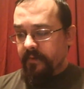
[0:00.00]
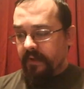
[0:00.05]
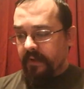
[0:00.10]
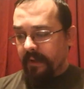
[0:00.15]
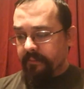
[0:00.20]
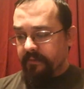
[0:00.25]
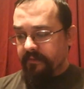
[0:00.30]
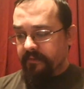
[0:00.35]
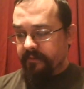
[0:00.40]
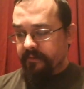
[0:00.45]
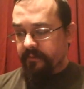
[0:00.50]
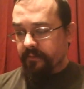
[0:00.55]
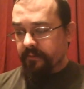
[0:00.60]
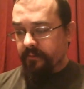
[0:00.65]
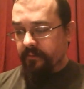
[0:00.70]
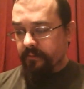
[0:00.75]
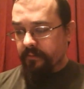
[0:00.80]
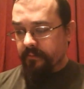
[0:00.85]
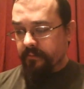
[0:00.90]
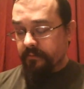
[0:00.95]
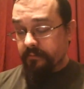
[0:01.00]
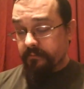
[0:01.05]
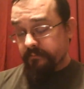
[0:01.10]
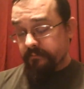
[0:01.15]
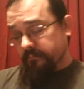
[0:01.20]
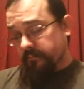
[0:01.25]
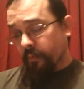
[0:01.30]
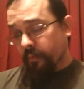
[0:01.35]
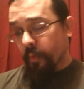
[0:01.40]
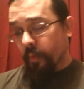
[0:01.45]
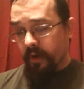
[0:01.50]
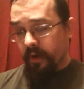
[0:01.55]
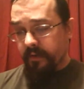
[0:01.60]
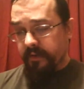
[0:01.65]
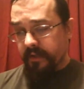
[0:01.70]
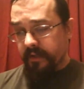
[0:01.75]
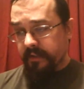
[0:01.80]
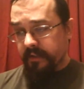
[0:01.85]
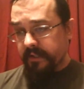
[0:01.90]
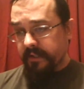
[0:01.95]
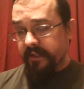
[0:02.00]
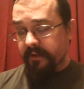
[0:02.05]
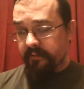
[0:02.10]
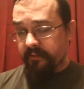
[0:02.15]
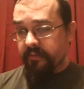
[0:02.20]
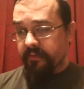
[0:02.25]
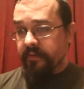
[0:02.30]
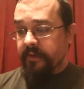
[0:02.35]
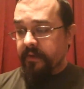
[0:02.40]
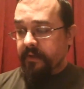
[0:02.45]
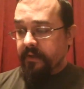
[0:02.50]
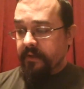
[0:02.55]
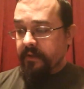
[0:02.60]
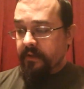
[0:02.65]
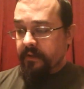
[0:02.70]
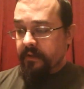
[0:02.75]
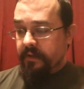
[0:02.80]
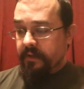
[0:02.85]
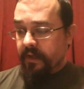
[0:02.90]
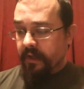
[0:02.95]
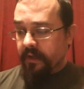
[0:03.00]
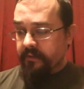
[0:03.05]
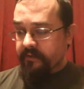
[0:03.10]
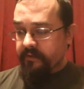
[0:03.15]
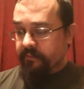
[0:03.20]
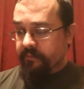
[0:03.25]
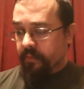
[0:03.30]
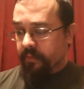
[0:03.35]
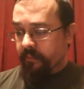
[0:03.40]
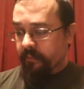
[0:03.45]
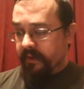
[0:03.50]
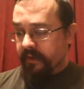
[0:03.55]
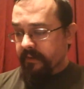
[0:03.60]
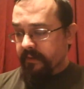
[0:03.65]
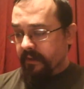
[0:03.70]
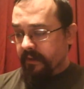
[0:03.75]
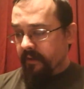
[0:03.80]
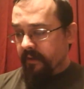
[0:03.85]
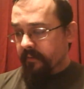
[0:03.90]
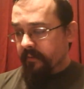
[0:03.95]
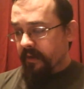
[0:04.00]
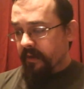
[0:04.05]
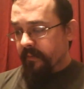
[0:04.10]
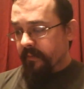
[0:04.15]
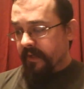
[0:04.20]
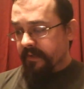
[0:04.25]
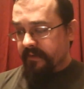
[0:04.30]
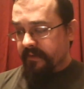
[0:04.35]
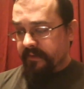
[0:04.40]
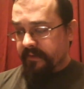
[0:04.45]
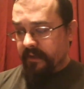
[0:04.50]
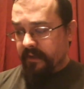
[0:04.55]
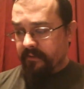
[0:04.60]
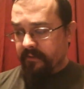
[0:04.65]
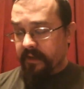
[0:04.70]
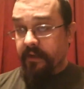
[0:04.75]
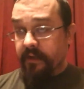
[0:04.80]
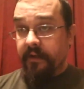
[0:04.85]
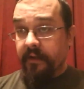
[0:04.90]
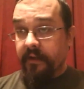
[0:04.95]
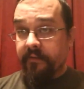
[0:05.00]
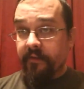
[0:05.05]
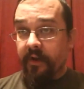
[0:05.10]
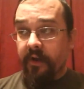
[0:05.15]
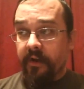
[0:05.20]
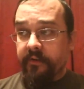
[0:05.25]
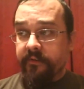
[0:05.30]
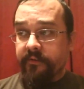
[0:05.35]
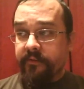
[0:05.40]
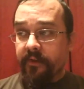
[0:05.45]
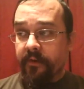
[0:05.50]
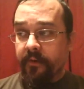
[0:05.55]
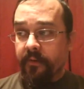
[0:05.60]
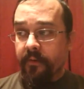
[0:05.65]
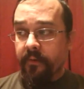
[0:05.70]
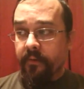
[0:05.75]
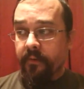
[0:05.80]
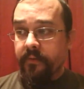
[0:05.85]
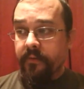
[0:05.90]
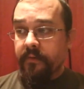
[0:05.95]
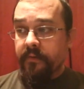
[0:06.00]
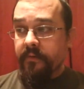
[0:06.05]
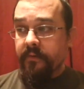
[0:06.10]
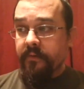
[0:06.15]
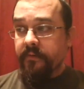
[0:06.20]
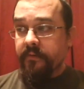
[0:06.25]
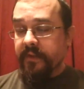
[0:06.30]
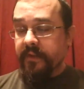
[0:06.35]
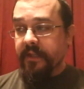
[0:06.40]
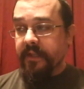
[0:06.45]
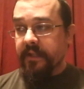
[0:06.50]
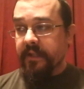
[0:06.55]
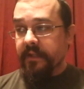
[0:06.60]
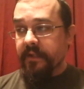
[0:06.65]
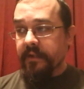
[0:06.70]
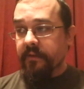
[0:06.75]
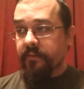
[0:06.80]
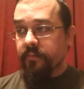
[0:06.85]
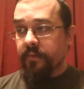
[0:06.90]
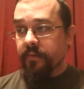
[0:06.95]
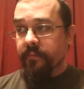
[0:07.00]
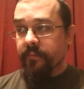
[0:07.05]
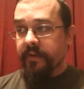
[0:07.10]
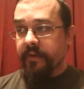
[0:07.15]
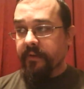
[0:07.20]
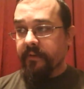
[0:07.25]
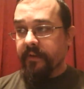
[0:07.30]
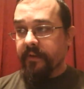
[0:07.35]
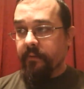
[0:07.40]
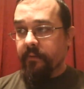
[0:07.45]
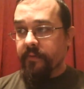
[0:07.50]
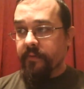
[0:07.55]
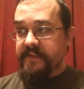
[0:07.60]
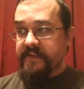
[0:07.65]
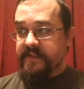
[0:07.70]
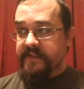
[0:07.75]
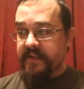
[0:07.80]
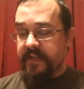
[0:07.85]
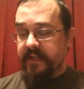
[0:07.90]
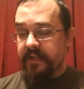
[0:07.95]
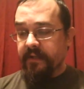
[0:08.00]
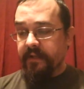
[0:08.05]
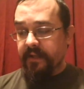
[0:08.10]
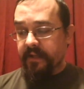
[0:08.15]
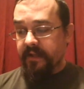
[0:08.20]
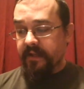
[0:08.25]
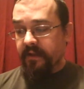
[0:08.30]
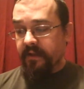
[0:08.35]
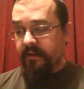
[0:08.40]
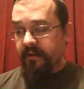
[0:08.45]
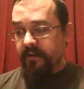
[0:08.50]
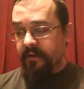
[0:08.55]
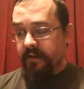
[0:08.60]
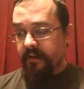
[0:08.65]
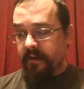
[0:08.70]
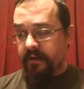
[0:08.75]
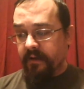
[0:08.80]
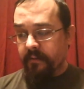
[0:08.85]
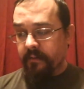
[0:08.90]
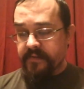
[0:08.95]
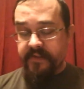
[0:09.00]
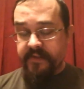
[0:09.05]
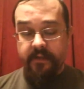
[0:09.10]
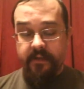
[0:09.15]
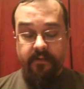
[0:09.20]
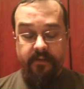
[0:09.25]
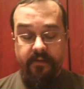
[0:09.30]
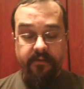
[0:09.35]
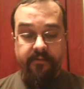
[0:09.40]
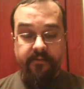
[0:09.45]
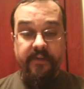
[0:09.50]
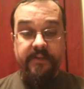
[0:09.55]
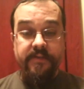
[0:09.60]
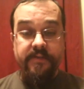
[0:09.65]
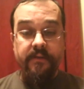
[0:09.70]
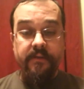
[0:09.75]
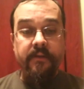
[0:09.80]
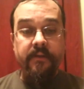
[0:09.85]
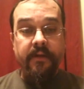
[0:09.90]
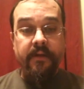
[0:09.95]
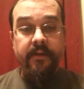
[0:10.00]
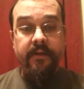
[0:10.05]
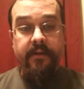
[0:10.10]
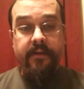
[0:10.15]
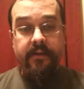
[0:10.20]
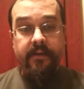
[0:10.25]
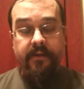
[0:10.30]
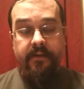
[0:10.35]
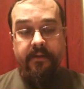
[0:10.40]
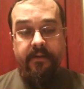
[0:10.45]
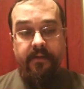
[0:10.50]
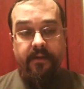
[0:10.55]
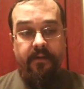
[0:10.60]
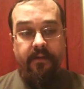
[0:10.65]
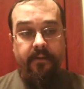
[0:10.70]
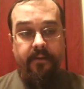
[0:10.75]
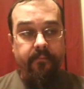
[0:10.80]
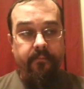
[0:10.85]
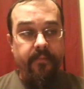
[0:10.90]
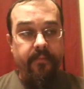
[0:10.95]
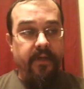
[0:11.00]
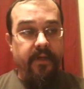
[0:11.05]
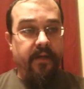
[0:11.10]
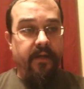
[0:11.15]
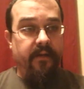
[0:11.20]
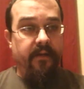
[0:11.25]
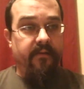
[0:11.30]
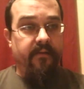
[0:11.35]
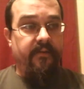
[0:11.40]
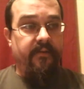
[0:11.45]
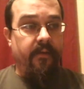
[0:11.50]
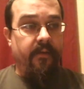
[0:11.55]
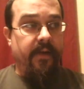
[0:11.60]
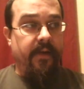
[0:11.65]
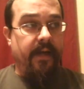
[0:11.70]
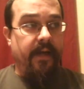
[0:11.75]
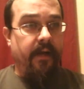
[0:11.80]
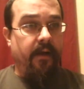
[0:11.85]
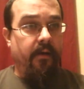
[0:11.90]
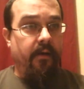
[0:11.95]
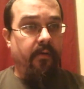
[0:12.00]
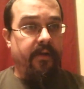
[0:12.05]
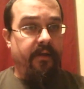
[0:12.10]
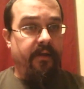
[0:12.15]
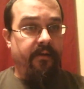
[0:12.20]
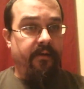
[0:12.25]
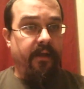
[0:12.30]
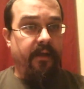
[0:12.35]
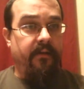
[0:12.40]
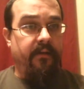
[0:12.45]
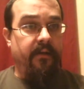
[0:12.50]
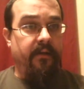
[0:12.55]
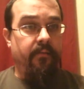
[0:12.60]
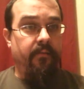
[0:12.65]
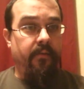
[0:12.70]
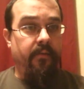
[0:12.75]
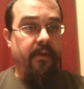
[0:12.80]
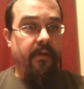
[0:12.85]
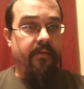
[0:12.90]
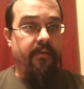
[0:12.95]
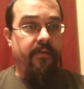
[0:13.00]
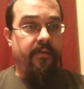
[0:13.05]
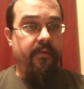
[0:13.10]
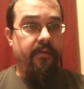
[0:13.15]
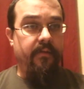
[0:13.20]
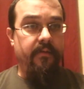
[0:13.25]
happens to work and live. This woman, Hamat Ederi, is also the woman that was seen in Sigurd's vision, and is somehow connected with